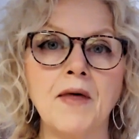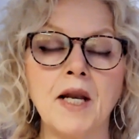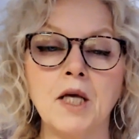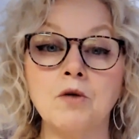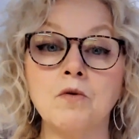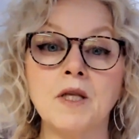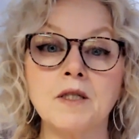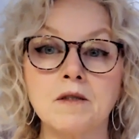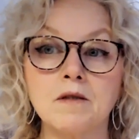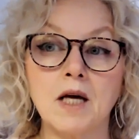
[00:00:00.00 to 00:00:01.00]
that I knew
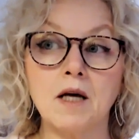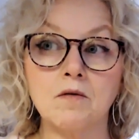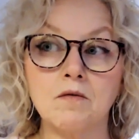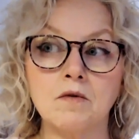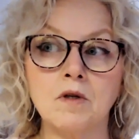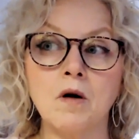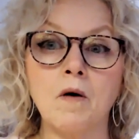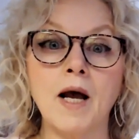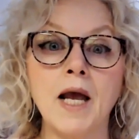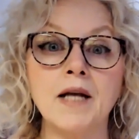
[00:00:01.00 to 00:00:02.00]
that
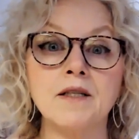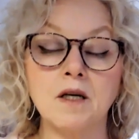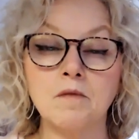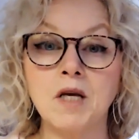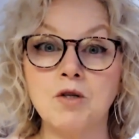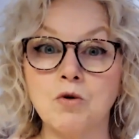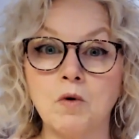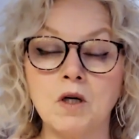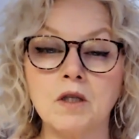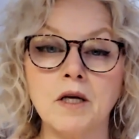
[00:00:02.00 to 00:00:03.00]
I had done major
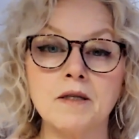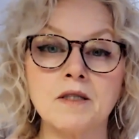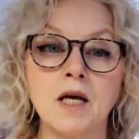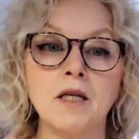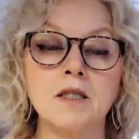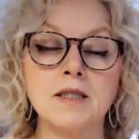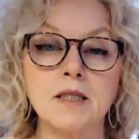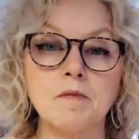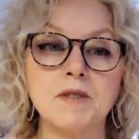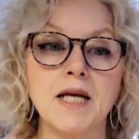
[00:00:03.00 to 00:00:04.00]
work last night in
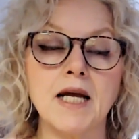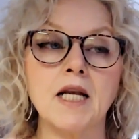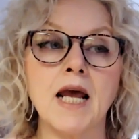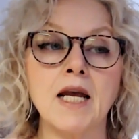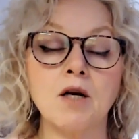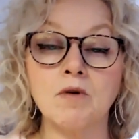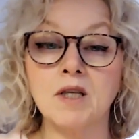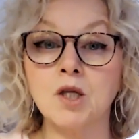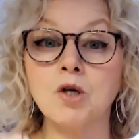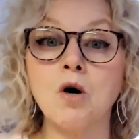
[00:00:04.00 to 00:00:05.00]
sleep state,
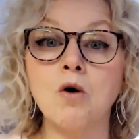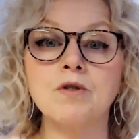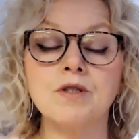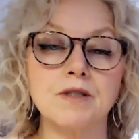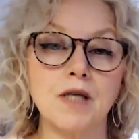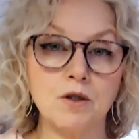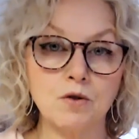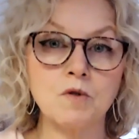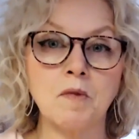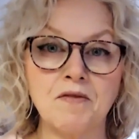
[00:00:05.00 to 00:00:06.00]
anchoring the codes, because I
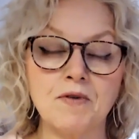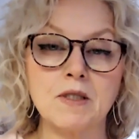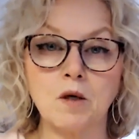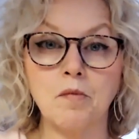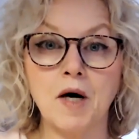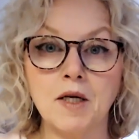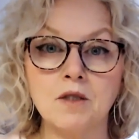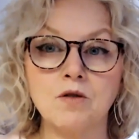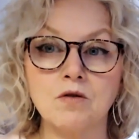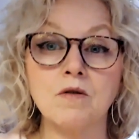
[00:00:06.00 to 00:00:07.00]
use my physical body
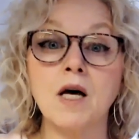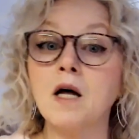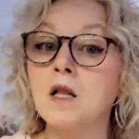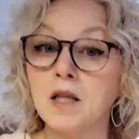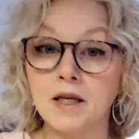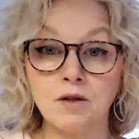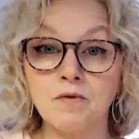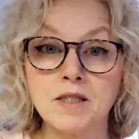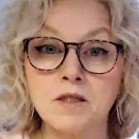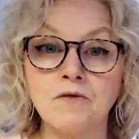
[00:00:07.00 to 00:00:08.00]
to do that, like the
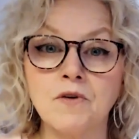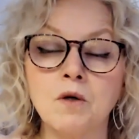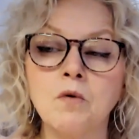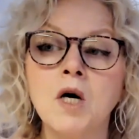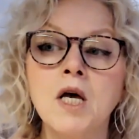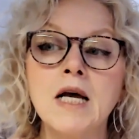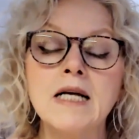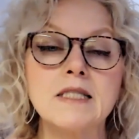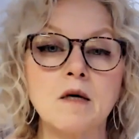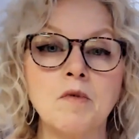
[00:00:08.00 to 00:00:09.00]
rest of you.
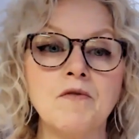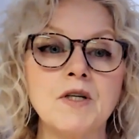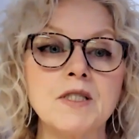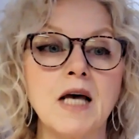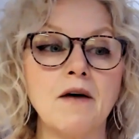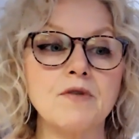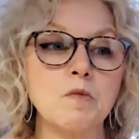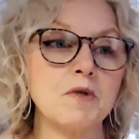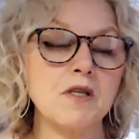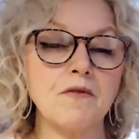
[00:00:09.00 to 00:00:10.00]
Some of us have
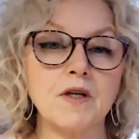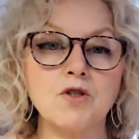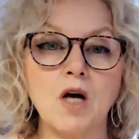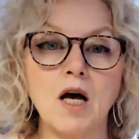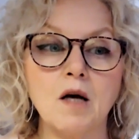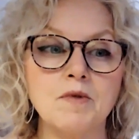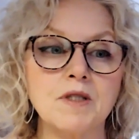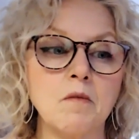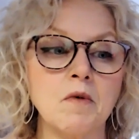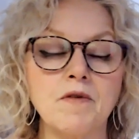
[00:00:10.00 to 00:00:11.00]
specific jobs.
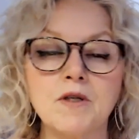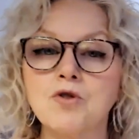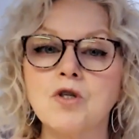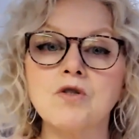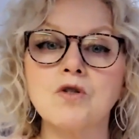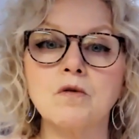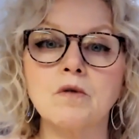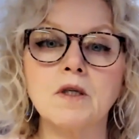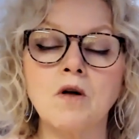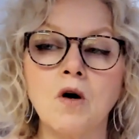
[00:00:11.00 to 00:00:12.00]
Some of us just do
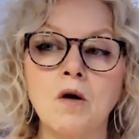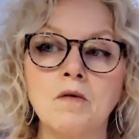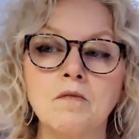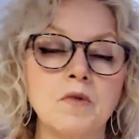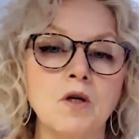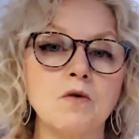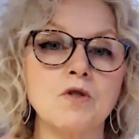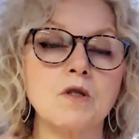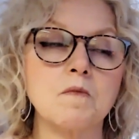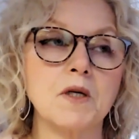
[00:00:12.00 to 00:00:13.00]
it on,
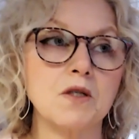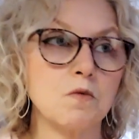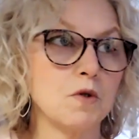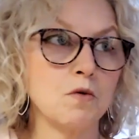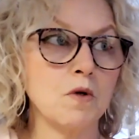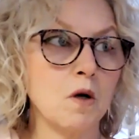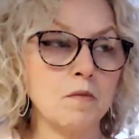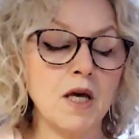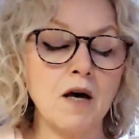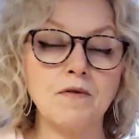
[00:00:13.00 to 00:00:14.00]
just because we're doing it on
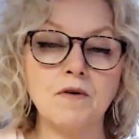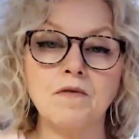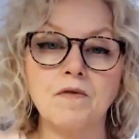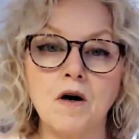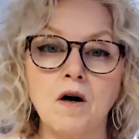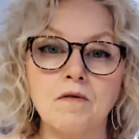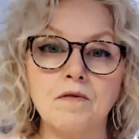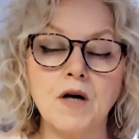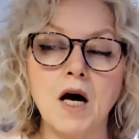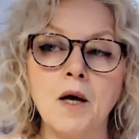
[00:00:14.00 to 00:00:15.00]
behalf
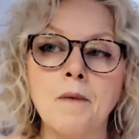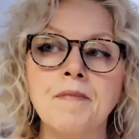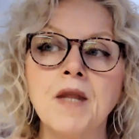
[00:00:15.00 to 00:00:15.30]
of Gaia.